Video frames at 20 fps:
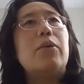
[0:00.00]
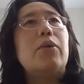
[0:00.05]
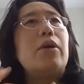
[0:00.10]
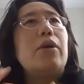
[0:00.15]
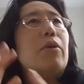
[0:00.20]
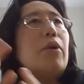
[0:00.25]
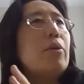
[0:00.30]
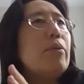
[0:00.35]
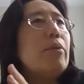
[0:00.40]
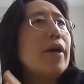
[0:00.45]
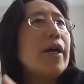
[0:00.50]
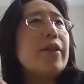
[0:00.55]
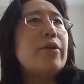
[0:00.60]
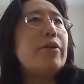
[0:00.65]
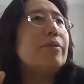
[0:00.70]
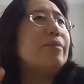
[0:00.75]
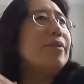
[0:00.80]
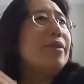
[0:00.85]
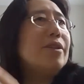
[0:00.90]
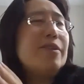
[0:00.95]

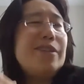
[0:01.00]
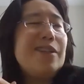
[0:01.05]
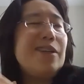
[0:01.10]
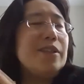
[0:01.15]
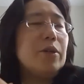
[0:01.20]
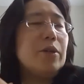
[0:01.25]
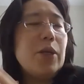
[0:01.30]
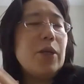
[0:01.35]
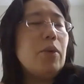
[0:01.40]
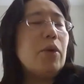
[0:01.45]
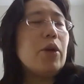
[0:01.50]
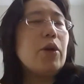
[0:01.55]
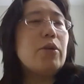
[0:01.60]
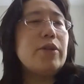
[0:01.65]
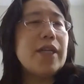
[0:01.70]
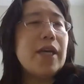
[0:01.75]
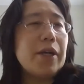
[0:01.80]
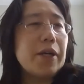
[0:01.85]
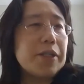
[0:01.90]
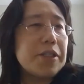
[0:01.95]
they won't go
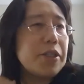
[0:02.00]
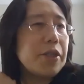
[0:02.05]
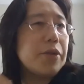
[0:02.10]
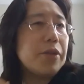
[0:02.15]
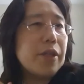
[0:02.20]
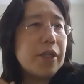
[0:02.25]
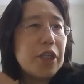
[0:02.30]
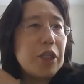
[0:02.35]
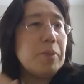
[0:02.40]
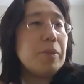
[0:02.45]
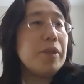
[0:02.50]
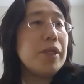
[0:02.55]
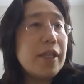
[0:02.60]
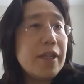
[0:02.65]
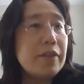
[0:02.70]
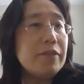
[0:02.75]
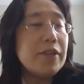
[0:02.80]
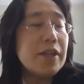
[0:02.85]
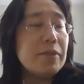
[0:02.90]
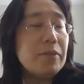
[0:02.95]
down because they're the
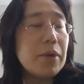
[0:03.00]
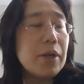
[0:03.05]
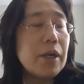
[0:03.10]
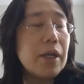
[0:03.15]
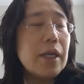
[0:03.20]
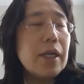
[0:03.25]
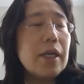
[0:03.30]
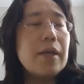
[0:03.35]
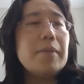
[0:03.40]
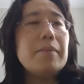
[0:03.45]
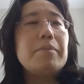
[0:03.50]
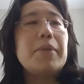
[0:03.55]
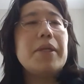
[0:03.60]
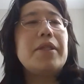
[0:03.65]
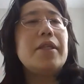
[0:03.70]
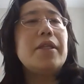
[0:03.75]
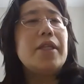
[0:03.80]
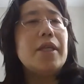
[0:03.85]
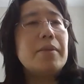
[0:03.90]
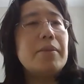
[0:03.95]
cumulative number,
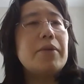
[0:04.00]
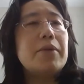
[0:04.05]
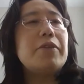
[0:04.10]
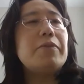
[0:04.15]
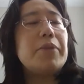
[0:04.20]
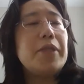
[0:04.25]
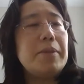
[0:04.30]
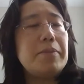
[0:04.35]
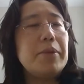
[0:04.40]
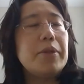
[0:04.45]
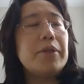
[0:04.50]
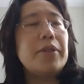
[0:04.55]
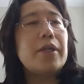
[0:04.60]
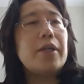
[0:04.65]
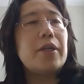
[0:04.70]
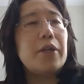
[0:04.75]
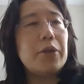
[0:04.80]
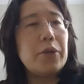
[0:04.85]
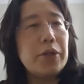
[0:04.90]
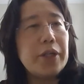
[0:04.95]
but the number of people
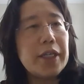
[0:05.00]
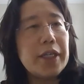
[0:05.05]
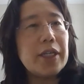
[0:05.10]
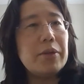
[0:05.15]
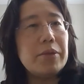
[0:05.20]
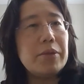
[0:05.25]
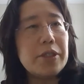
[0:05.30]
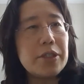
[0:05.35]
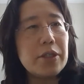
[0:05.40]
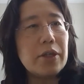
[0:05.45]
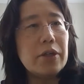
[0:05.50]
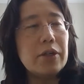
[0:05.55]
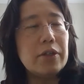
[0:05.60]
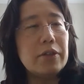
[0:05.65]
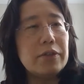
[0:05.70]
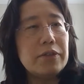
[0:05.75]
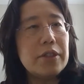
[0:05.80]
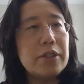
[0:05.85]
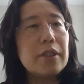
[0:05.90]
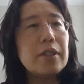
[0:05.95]
that are going to get
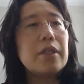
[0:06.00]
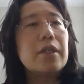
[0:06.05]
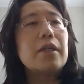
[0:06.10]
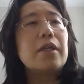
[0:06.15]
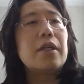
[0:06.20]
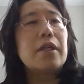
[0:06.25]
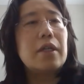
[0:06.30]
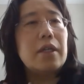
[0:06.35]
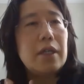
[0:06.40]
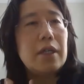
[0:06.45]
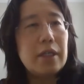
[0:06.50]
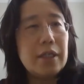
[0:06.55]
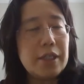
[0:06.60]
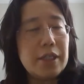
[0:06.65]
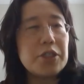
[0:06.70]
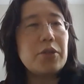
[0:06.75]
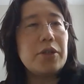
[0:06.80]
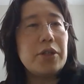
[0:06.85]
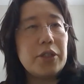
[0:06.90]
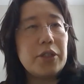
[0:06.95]
resolved
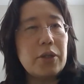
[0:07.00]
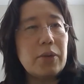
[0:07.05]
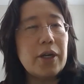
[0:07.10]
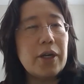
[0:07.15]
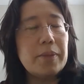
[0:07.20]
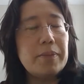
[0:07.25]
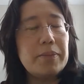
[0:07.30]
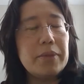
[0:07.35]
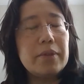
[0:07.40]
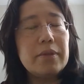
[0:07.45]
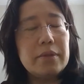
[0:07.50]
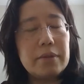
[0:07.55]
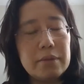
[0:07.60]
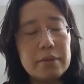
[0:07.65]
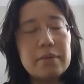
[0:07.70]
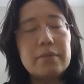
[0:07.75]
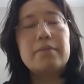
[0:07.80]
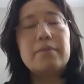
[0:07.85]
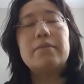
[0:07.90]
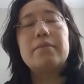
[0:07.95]
is going to go up.
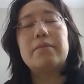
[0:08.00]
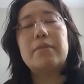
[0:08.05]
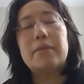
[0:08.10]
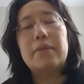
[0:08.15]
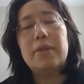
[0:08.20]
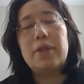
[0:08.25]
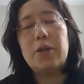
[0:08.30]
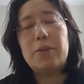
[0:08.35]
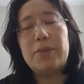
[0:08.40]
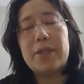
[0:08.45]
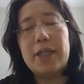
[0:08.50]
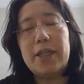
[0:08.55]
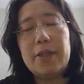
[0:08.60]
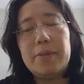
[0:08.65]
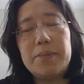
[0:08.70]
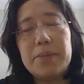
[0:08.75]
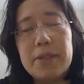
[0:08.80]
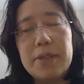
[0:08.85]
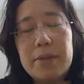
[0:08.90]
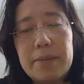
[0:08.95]
That
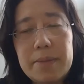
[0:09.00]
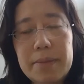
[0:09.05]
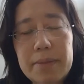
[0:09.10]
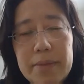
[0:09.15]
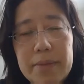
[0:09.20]
helps.